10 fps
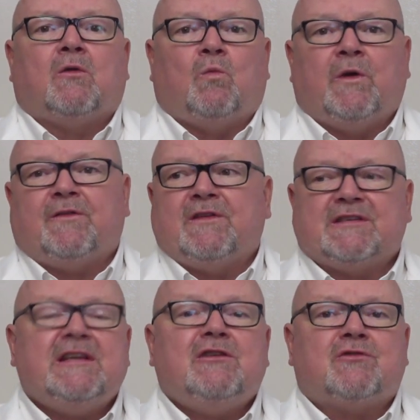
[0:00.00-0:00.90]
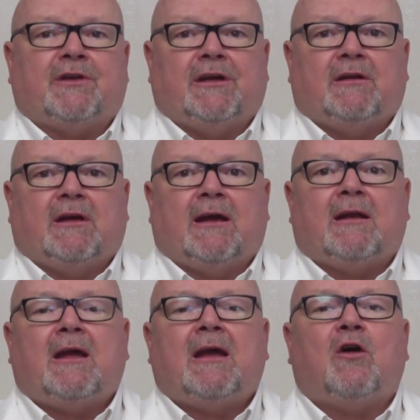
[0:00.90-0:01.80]
with this injury
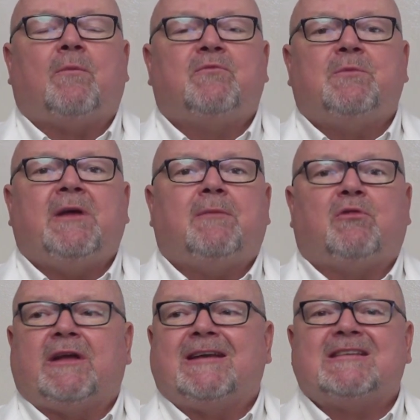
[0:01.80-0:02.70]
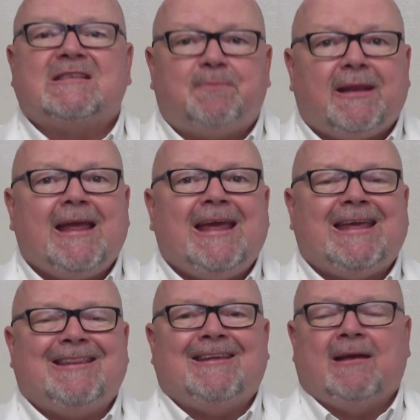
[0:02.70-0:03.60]
and help to be able to
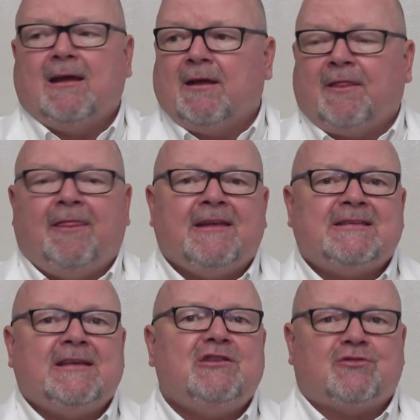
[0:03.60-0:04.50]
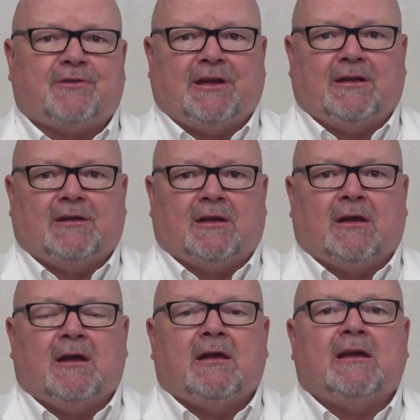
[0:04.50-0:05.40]
explain this injury
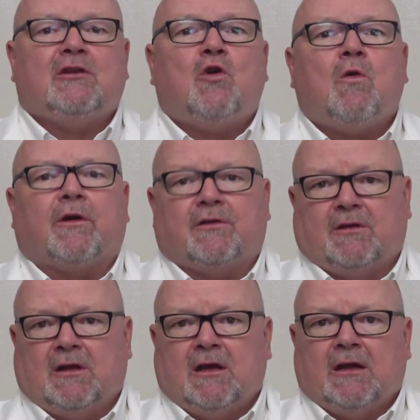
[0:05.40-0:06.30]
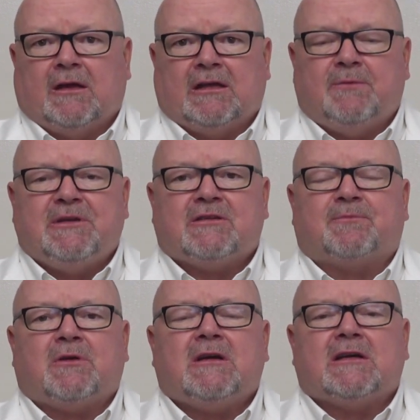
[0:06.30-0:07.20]
in court. You'd be
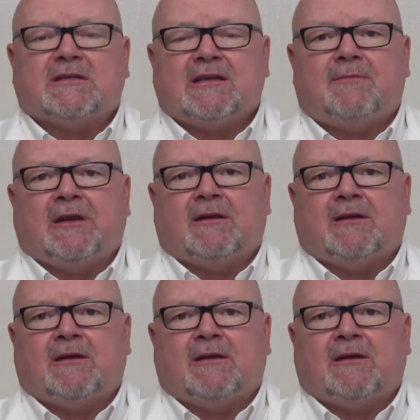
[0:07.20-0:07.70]
surprised how many